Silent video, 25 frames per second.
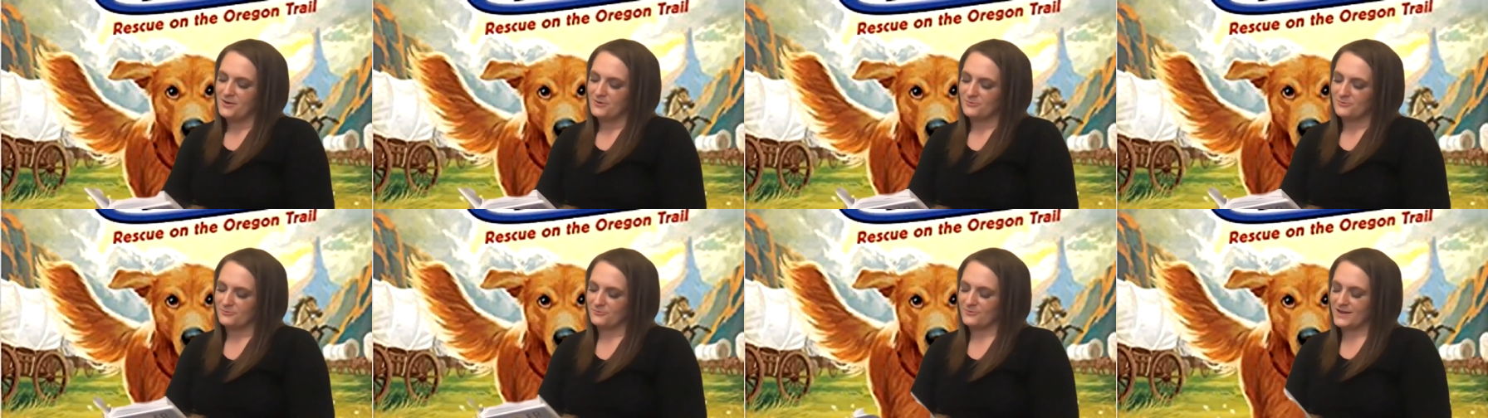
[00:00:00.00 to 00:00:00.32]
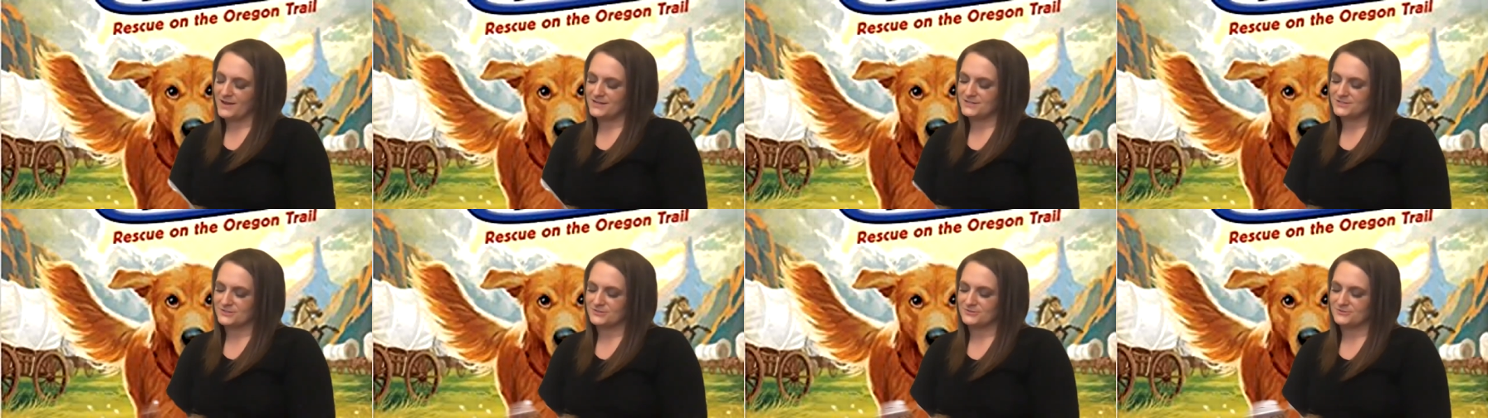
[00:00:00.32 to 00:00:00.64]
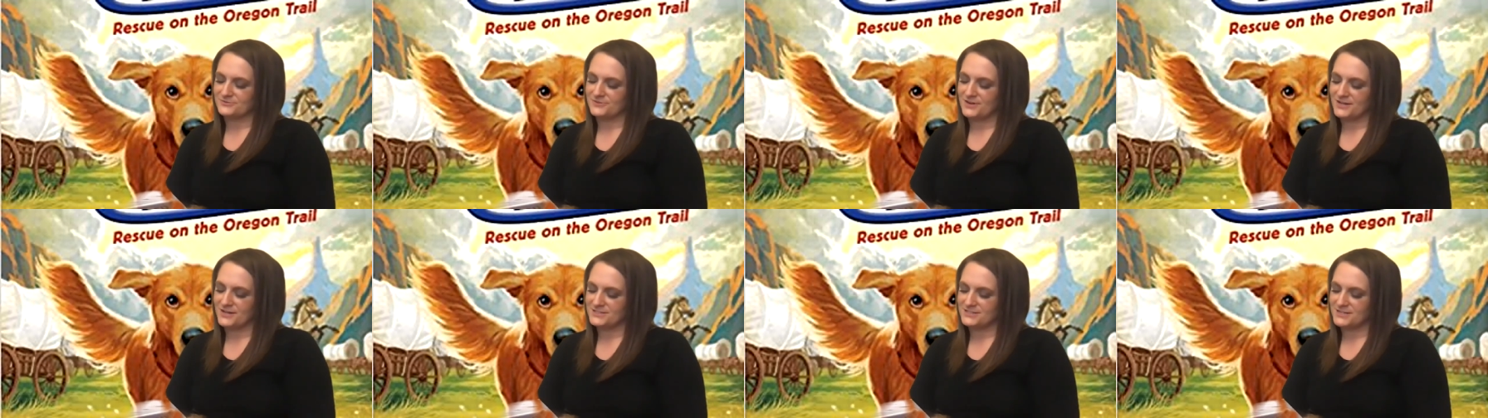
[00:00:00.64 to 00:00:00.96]
Ranger
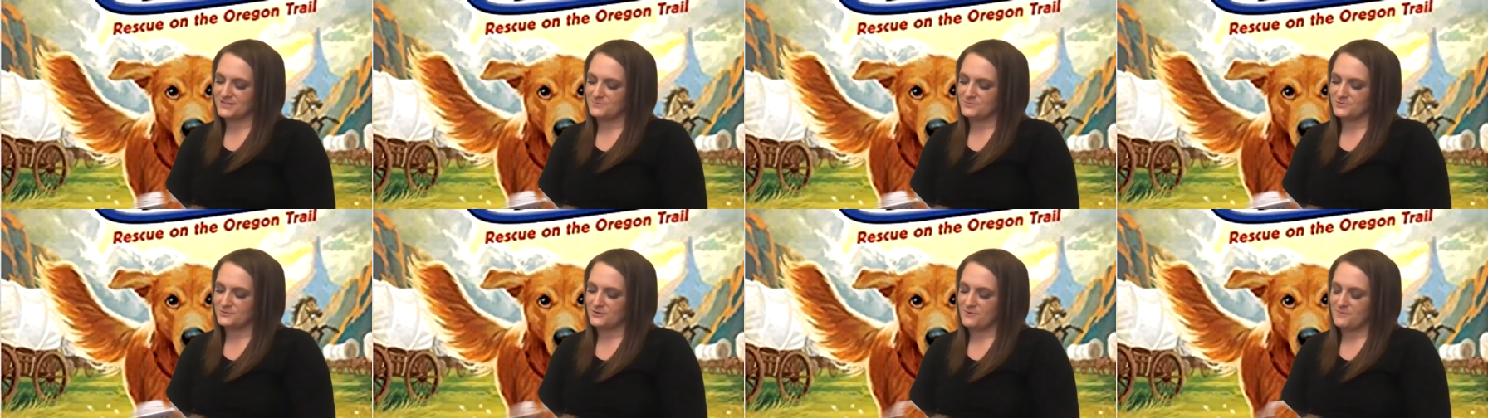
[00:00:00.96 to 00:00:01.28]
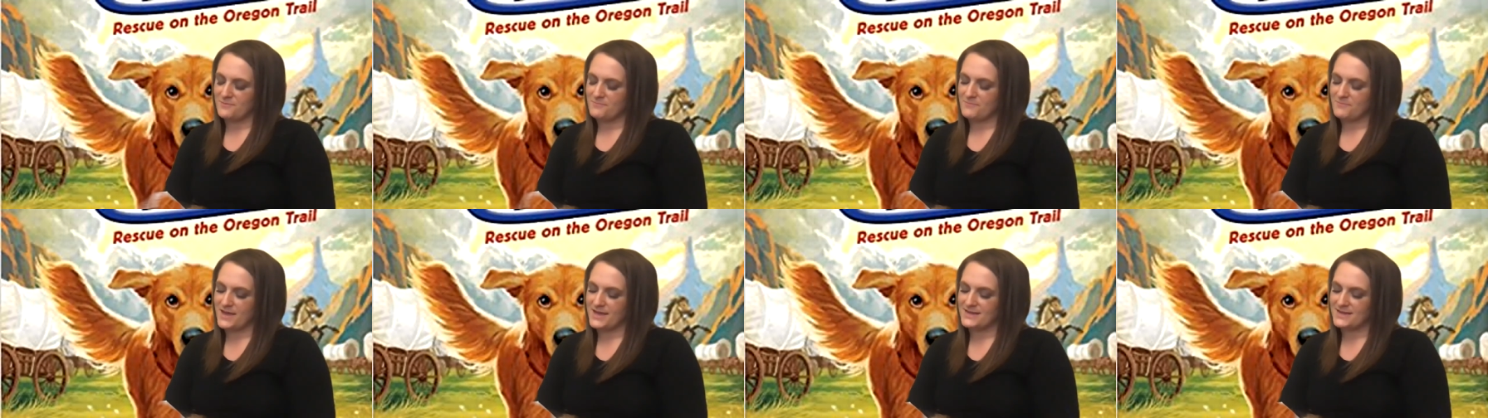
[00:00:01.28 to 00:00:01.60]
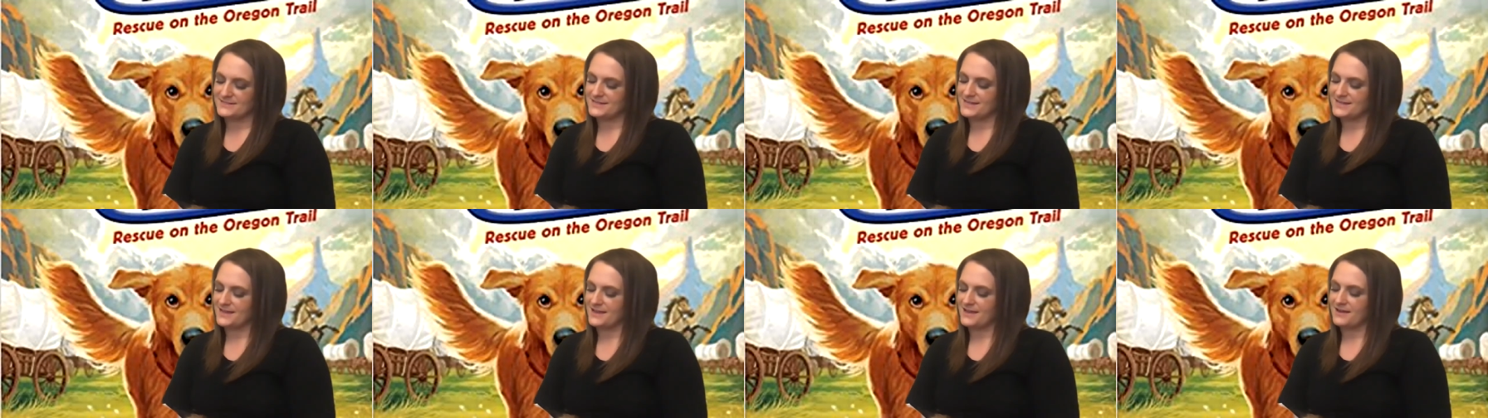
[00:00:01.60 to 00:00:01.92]
rushed up to him,
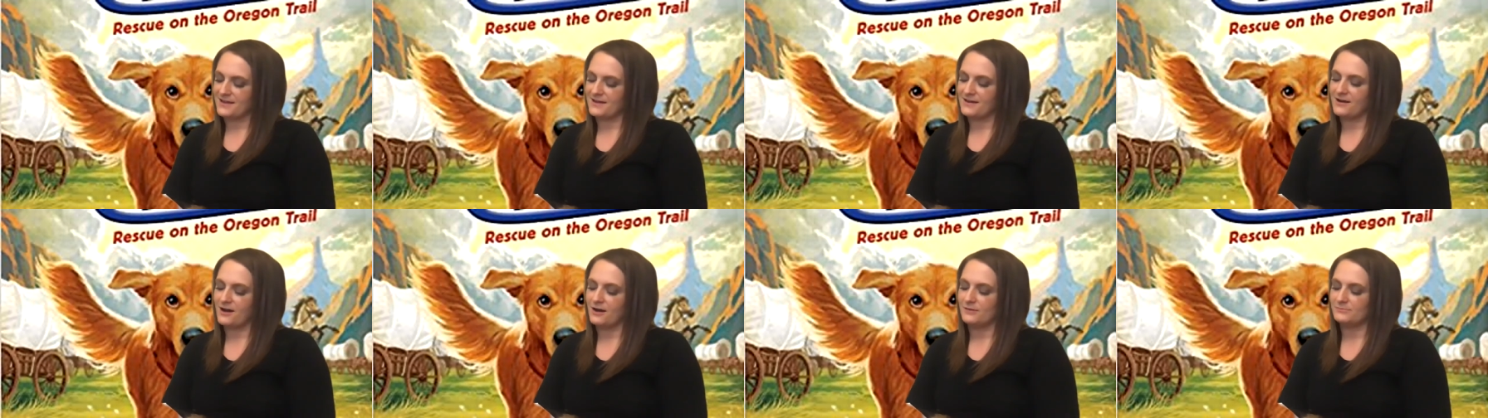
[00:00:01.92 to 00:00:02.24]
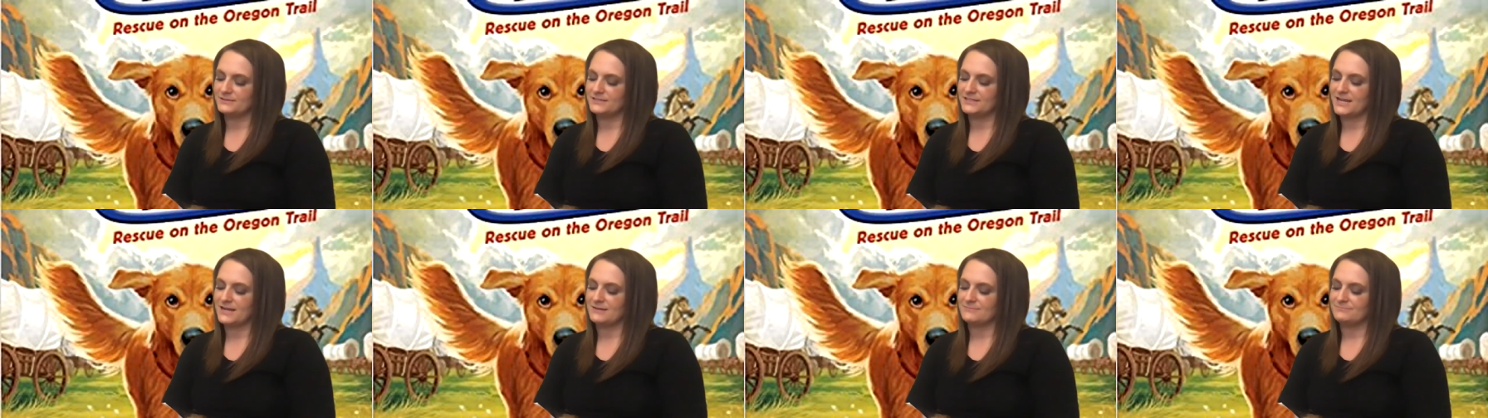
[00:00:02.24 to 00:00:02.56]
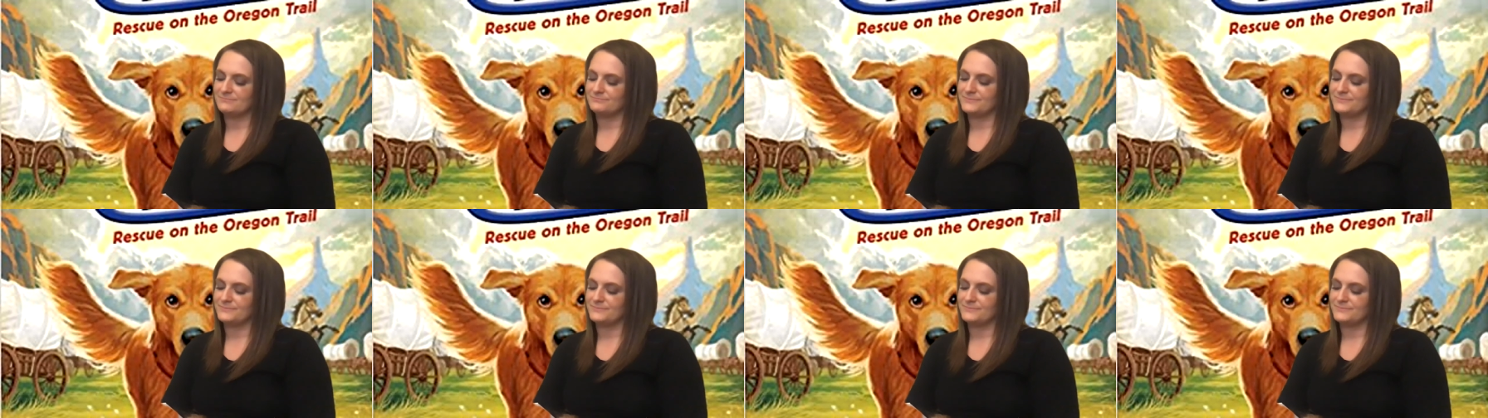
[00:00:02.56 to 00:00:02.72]
panting, and gobbled it up.